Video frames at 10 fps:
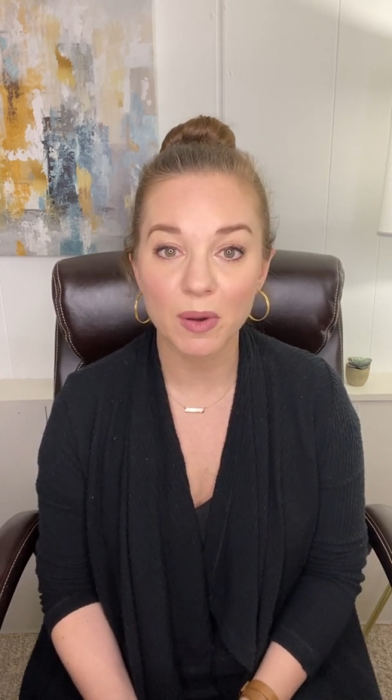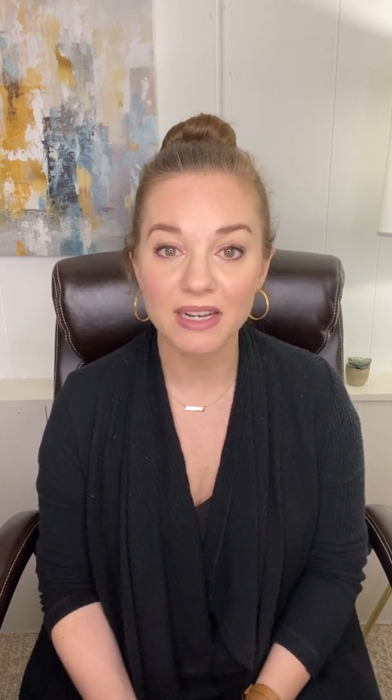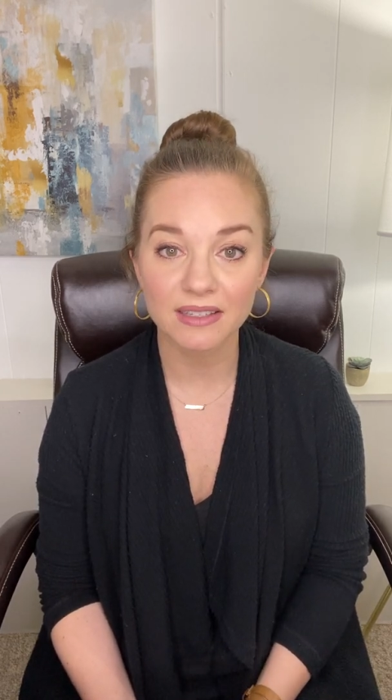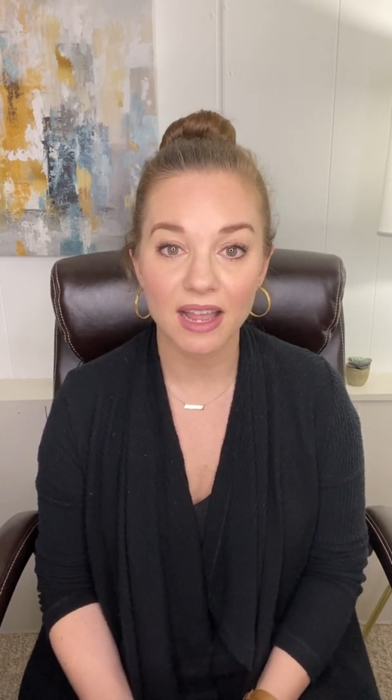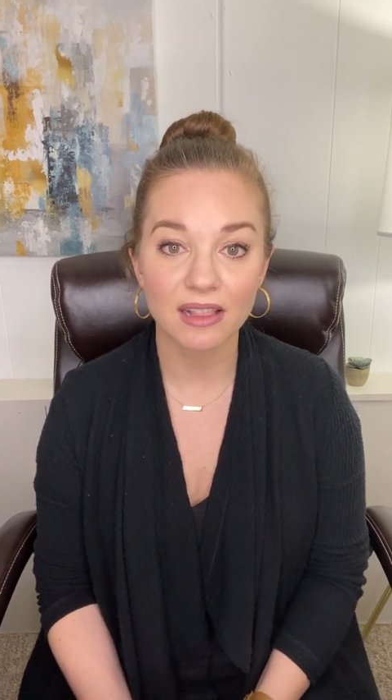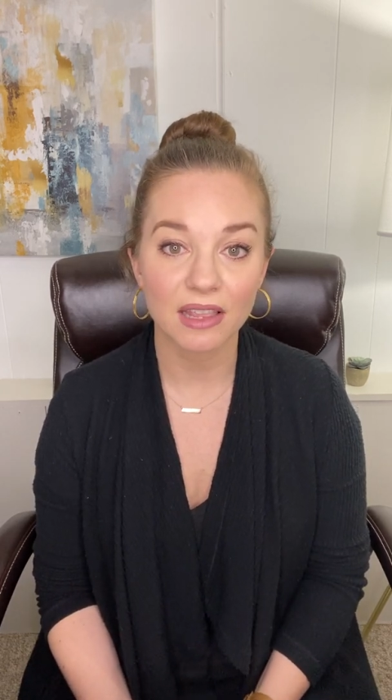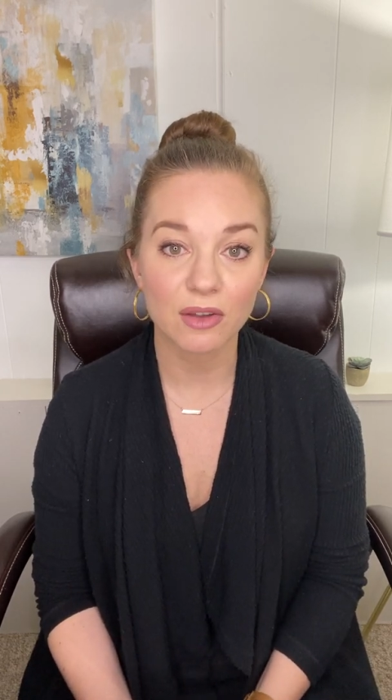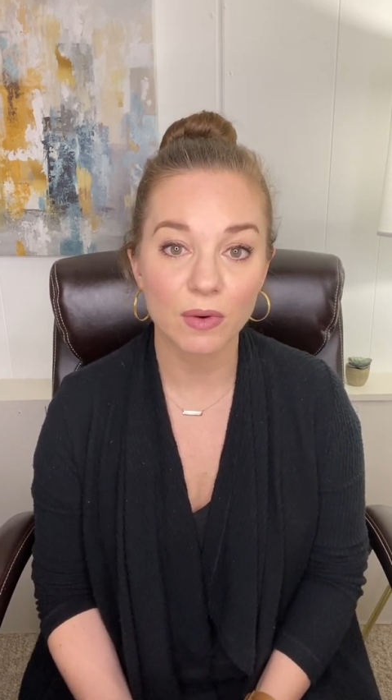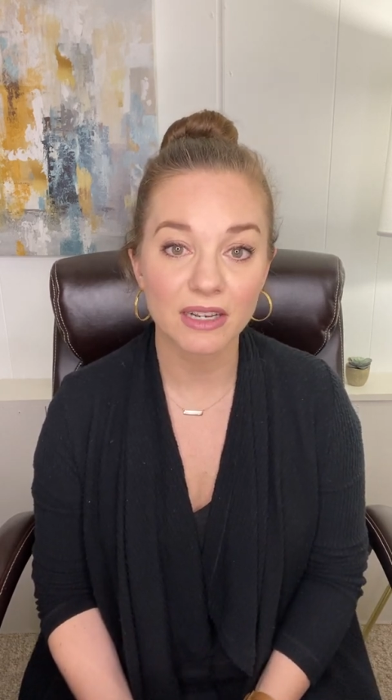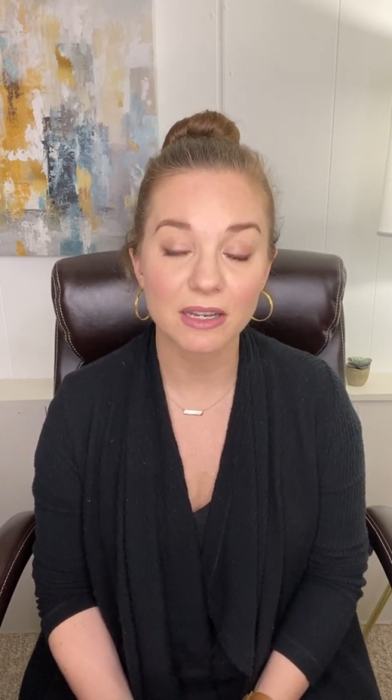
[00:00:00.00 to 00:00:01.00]
One is likely
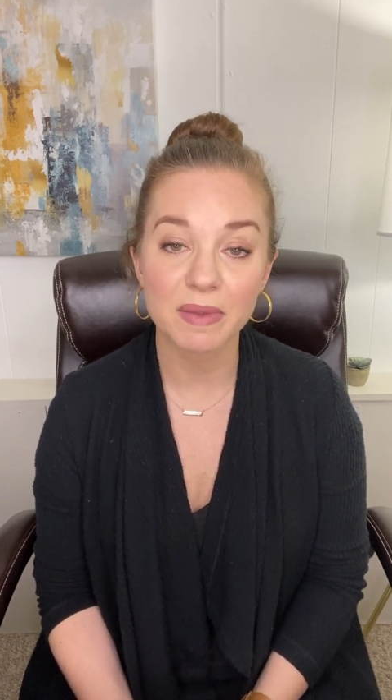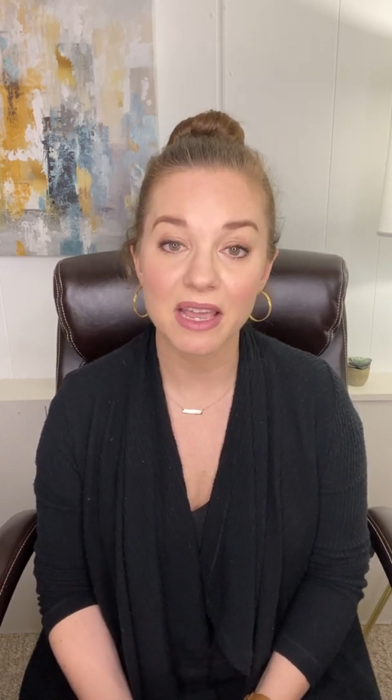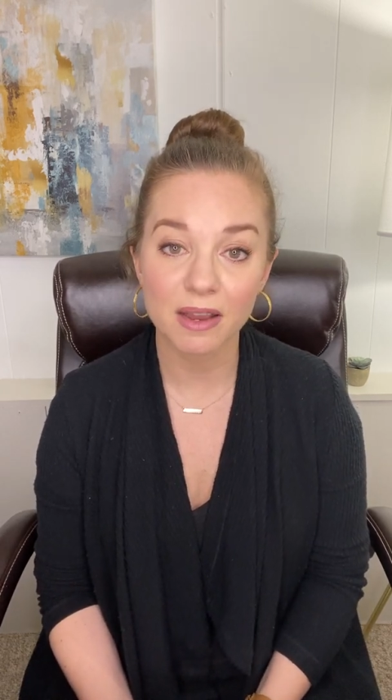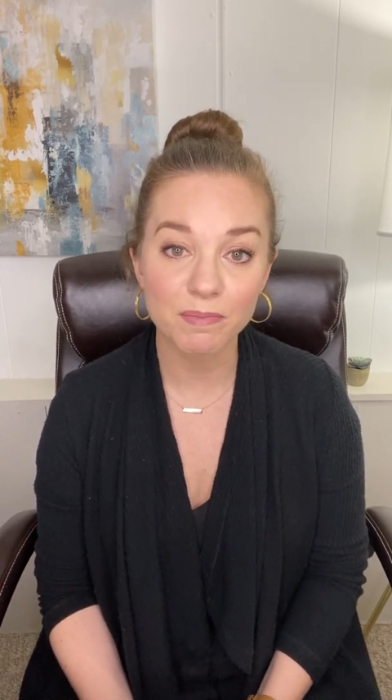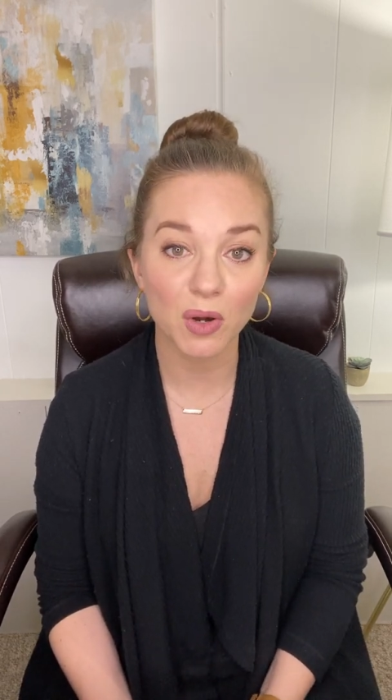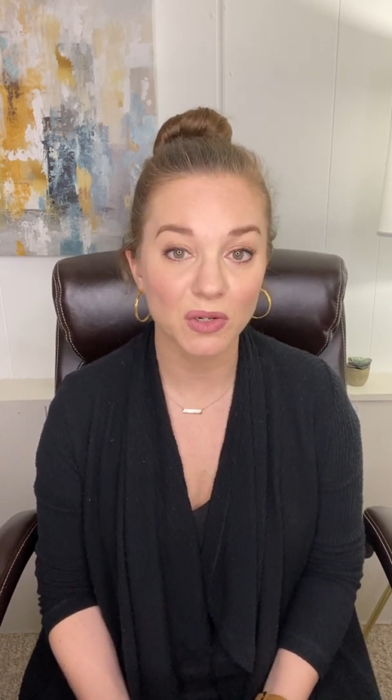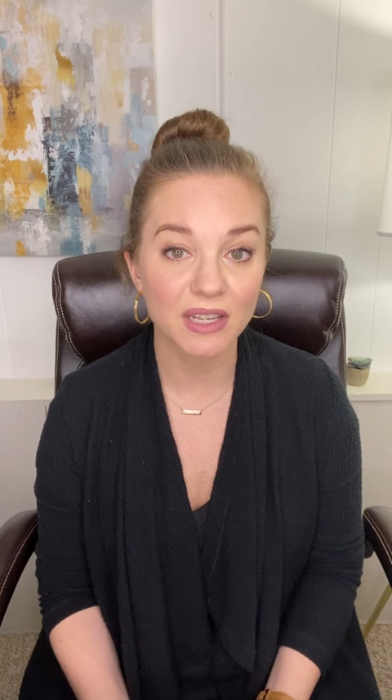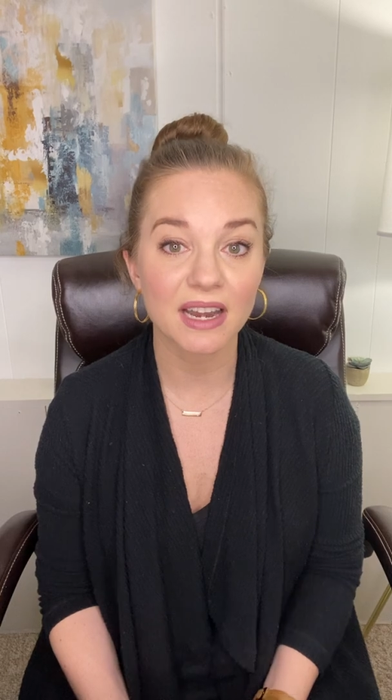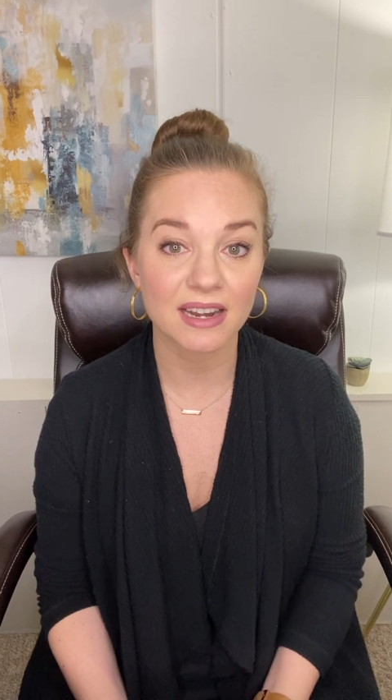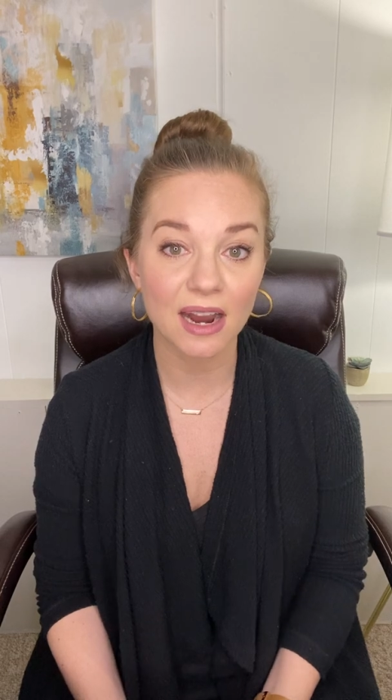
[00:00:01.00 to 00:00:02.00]
going to be in
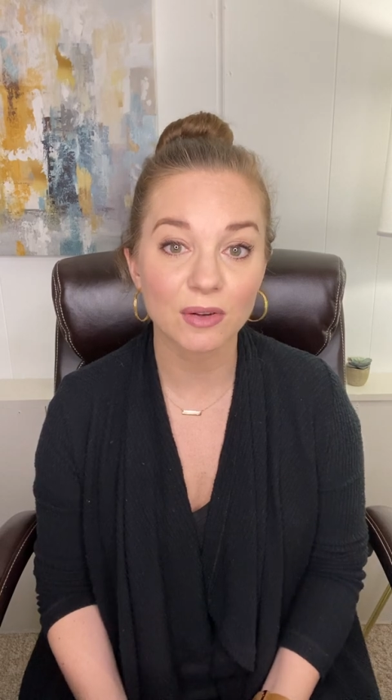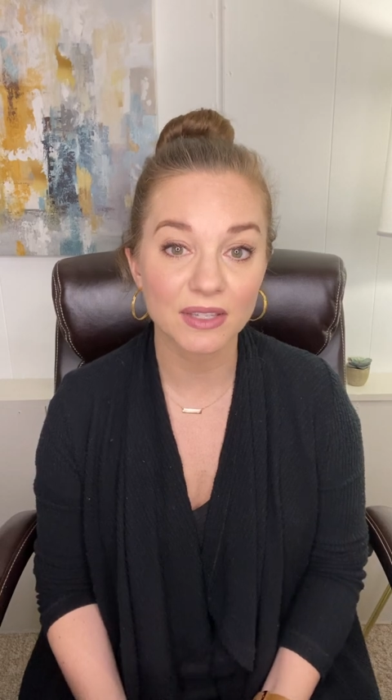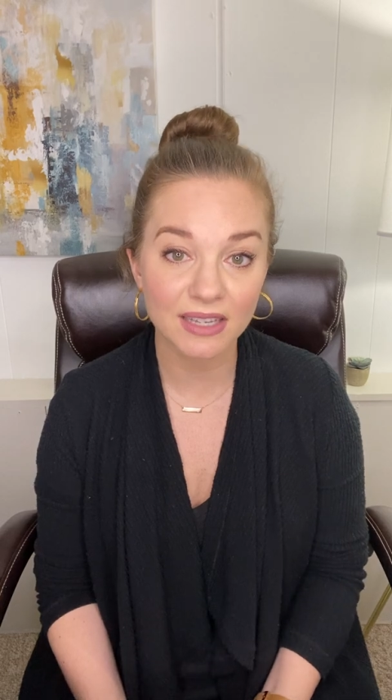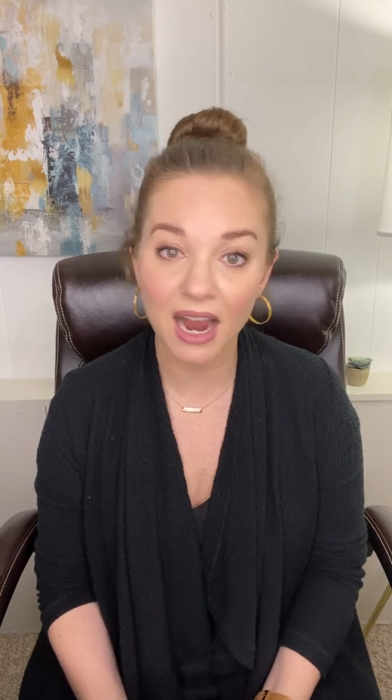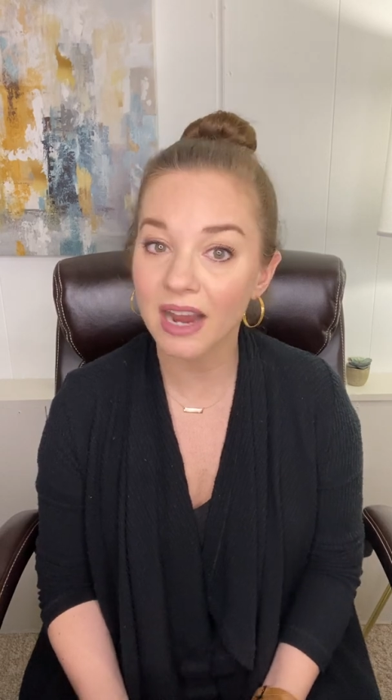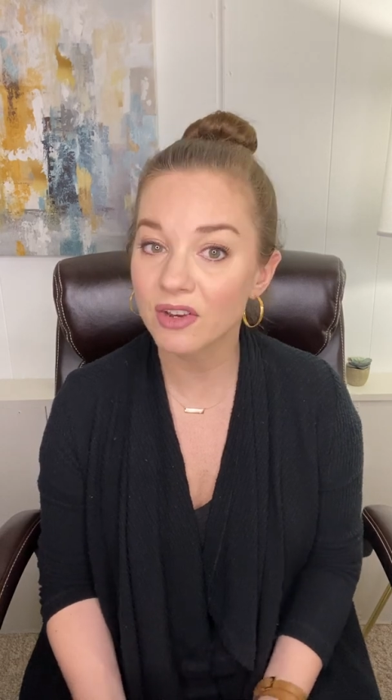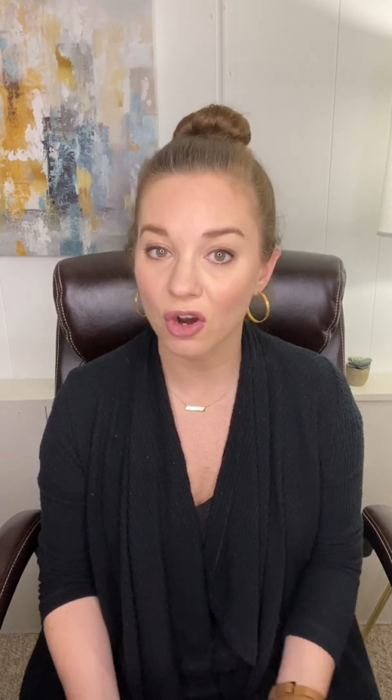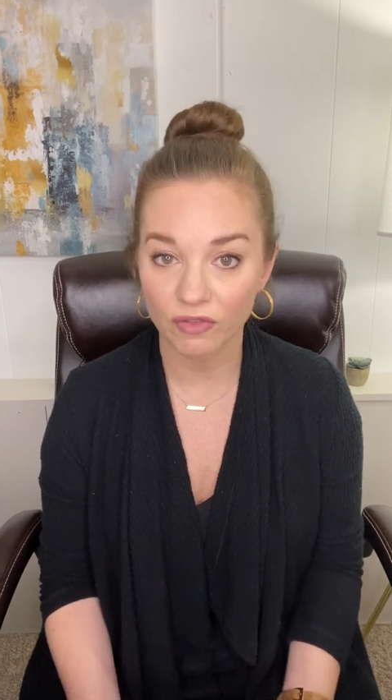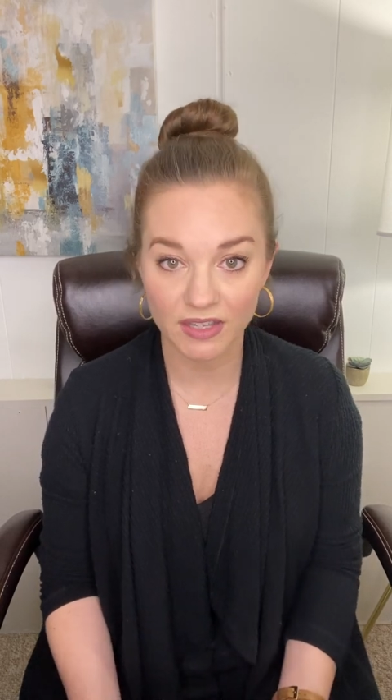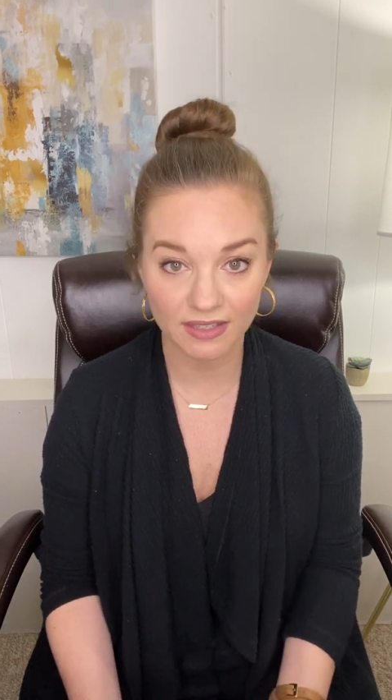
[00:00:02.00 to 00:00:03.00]
person and outside,
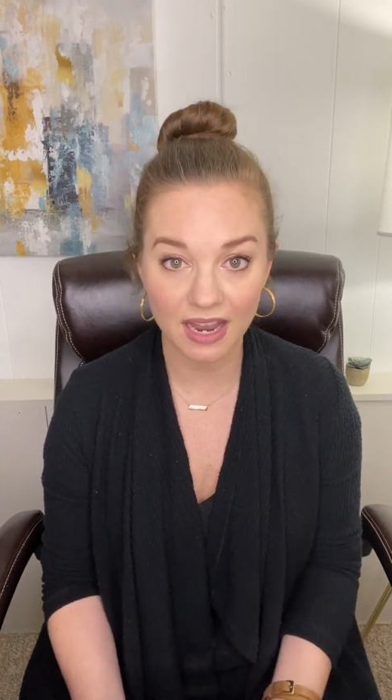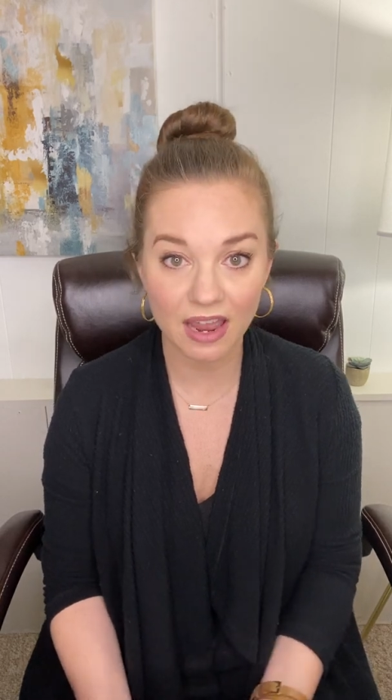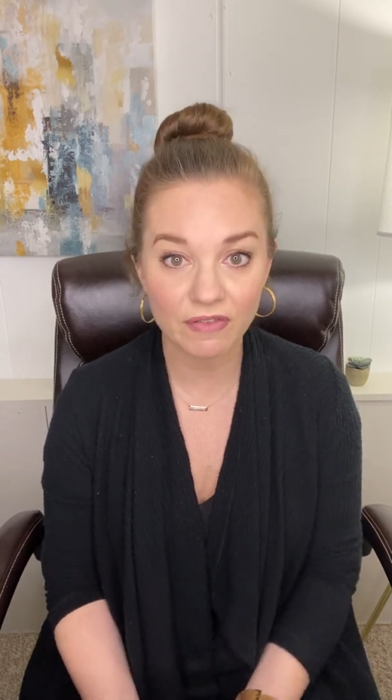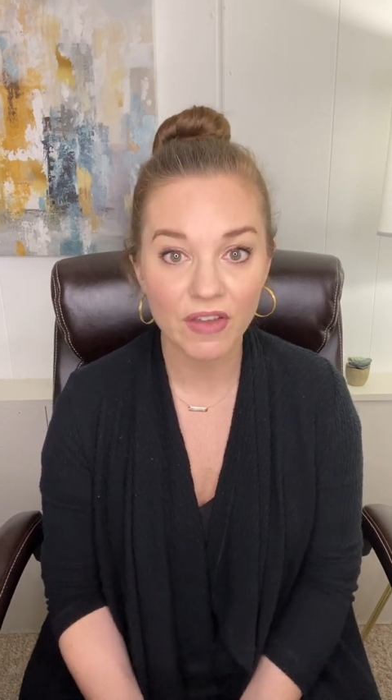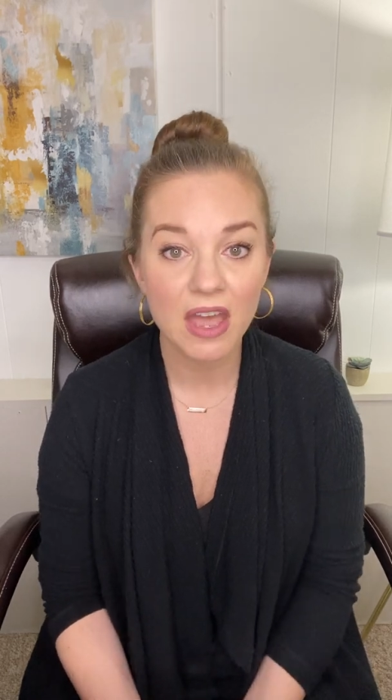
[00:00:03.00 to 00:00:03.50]
COVID safe.